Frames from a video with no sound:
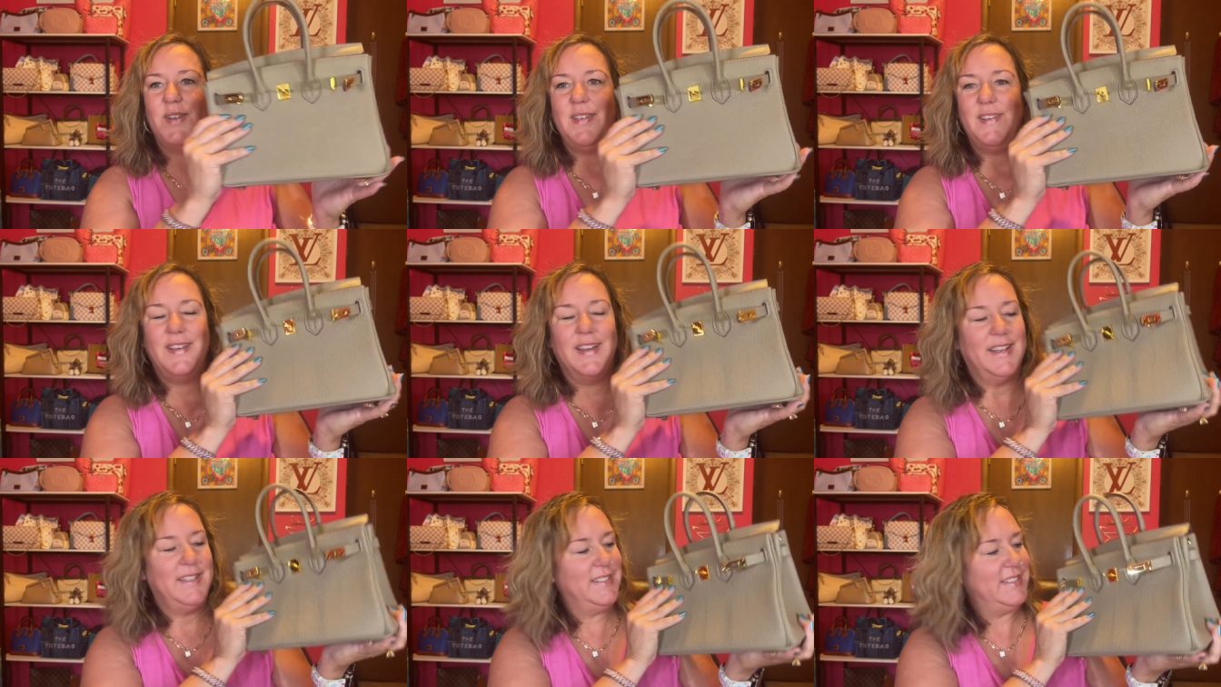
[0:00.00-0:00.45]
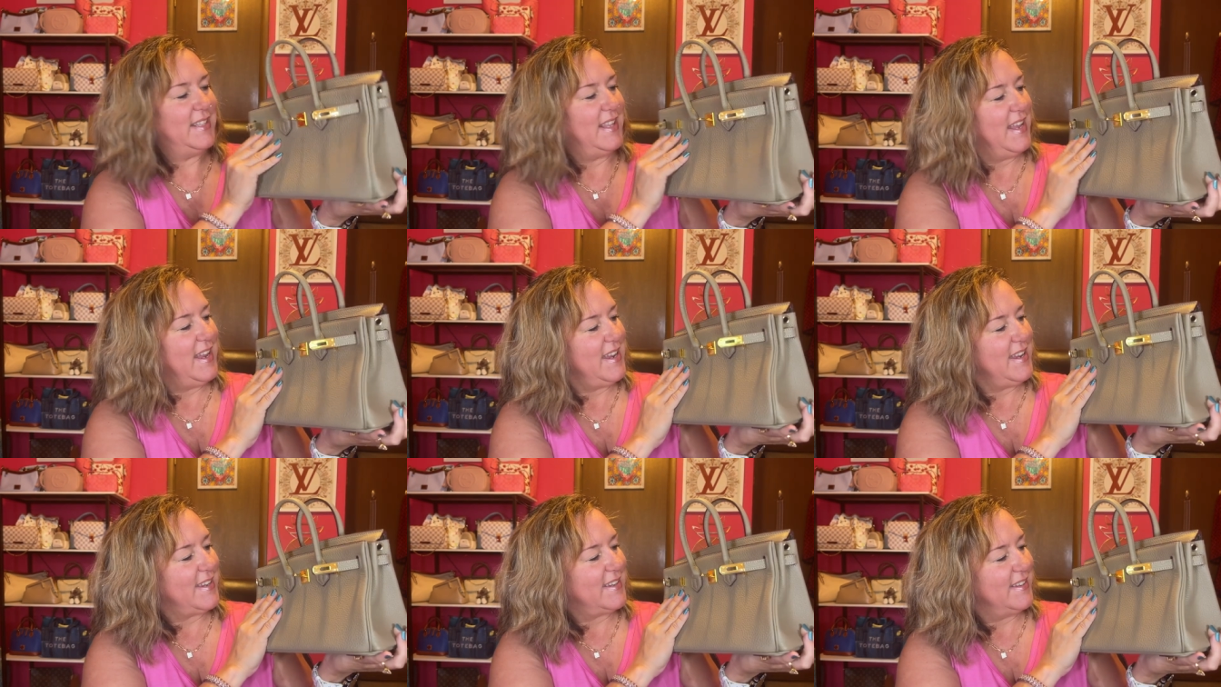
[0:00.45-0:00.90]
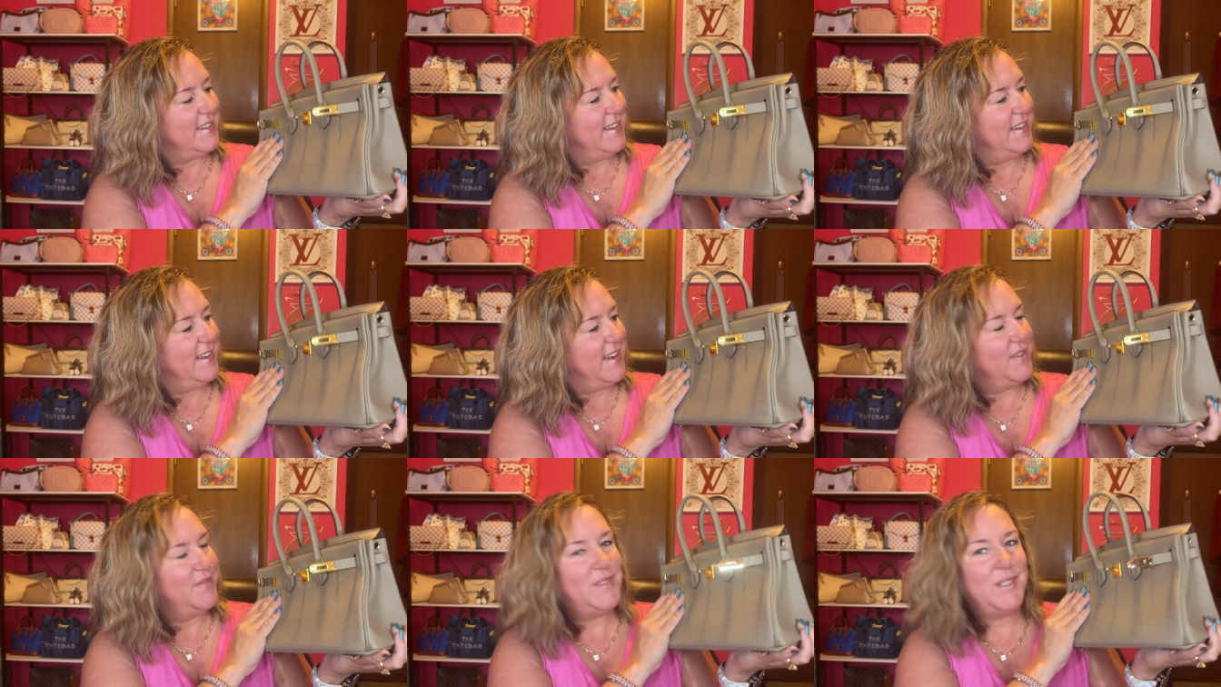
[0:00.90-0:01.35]
do you guys think?
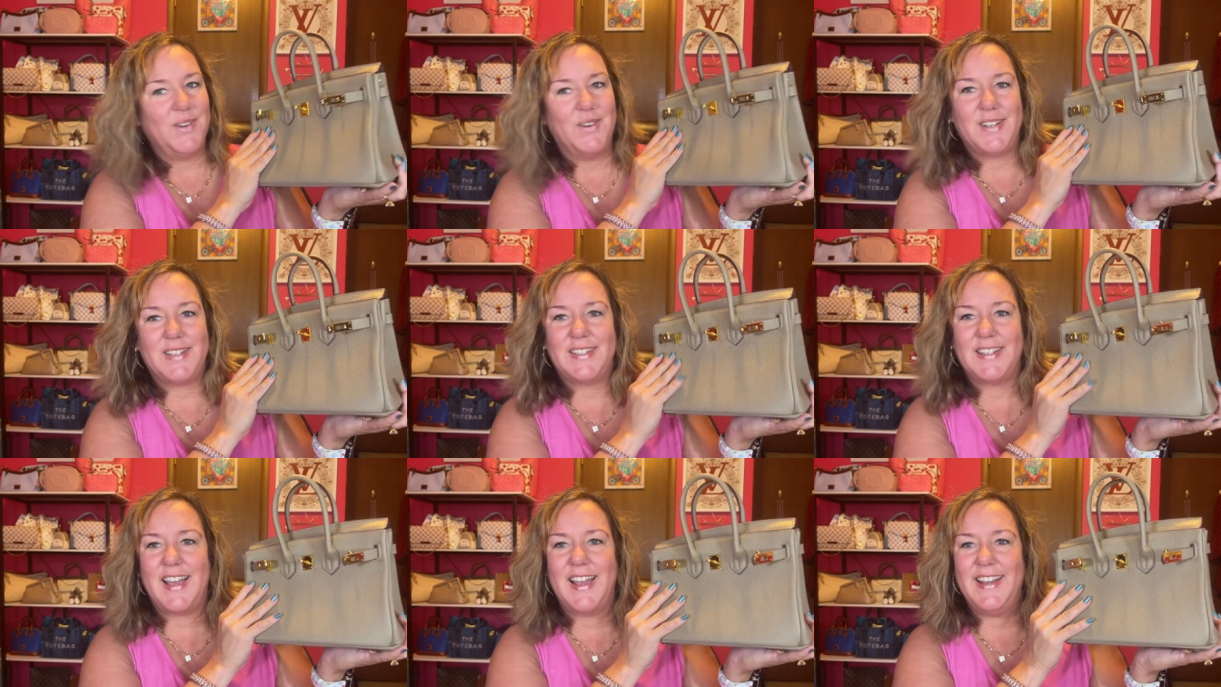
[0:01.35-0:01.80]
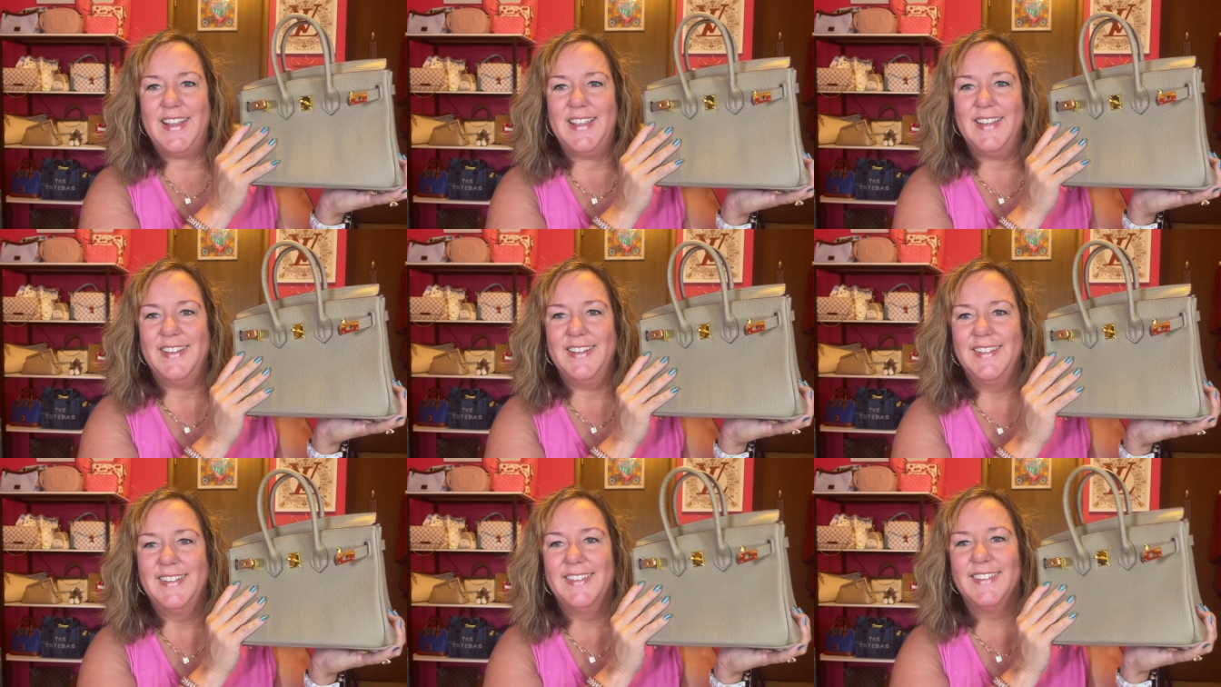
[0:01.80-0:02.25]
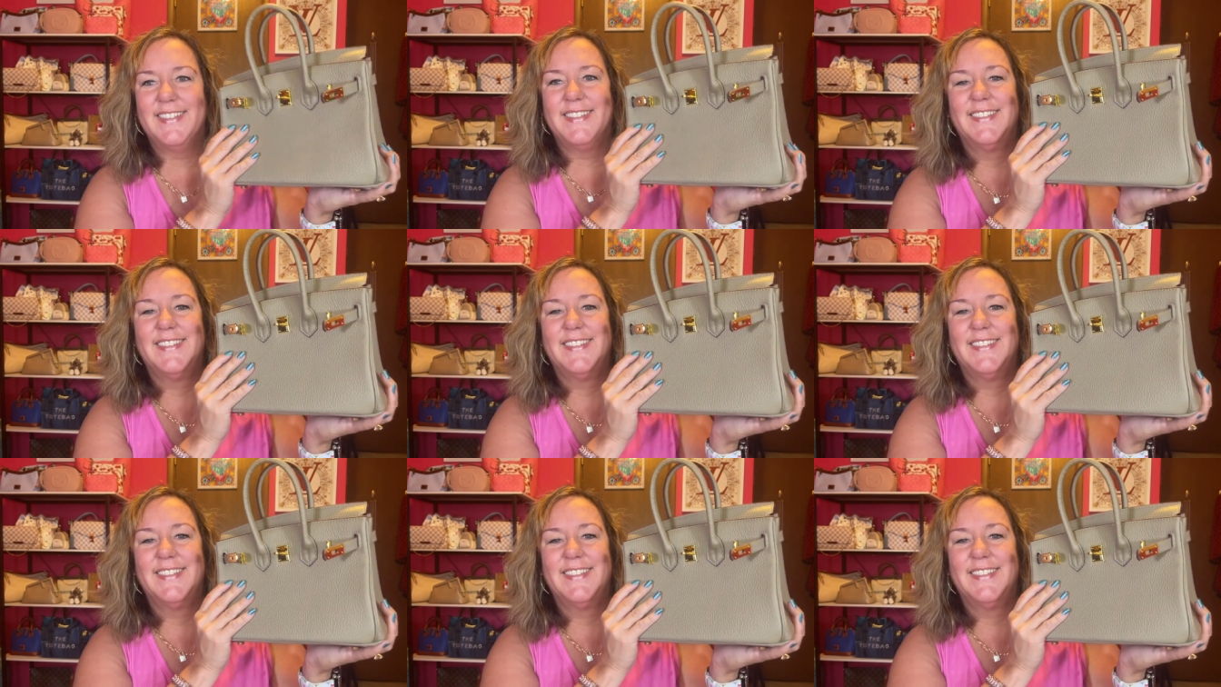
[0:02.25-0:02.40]
I'm so excited.